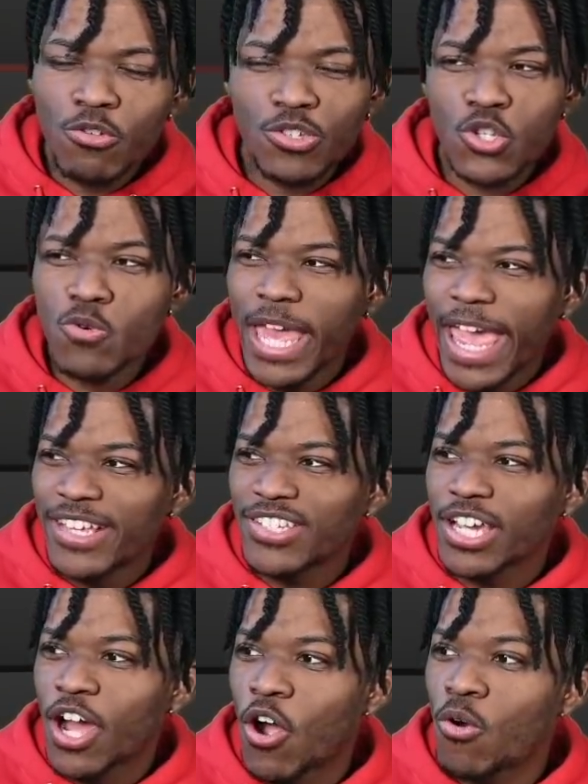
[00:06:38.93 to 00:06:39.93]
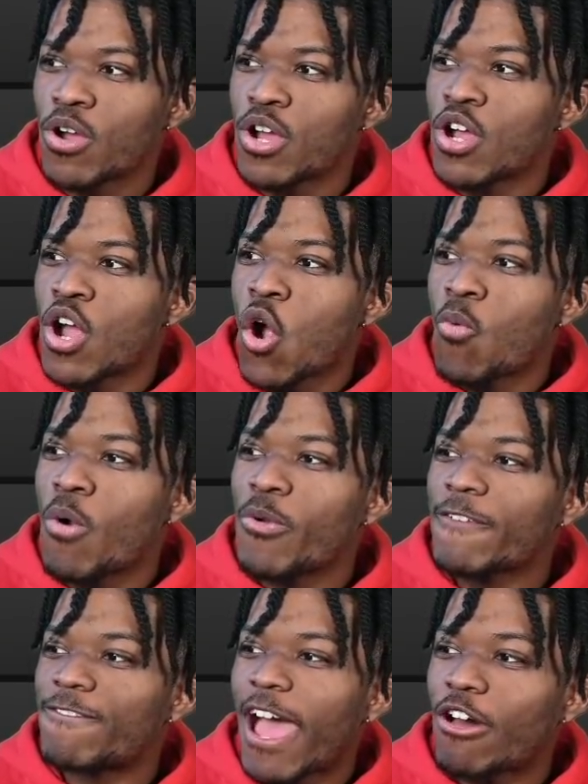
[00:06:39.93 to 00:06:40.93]
2Ks ago where
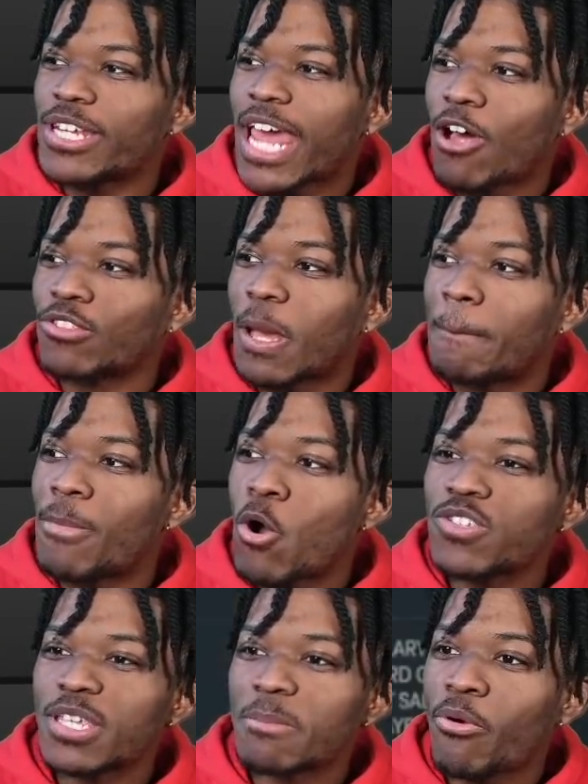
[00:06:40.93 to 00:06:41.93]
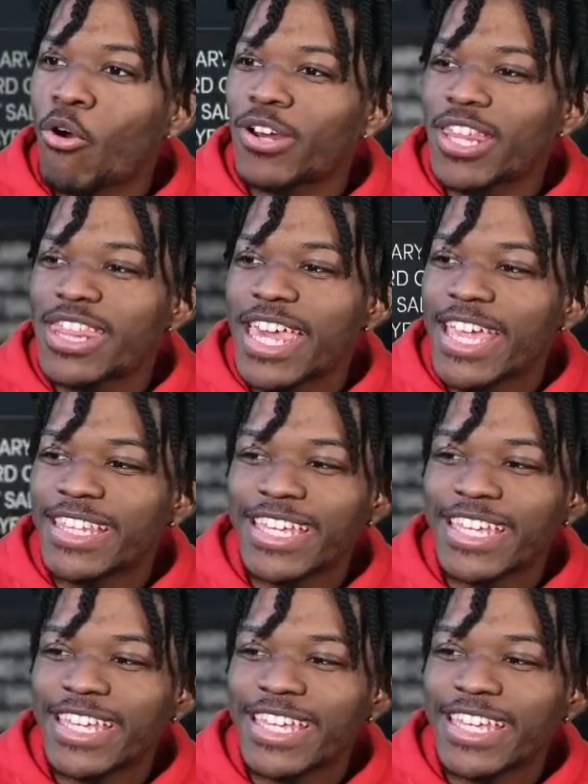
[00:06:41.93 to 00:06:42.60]
we found out the most important thing in the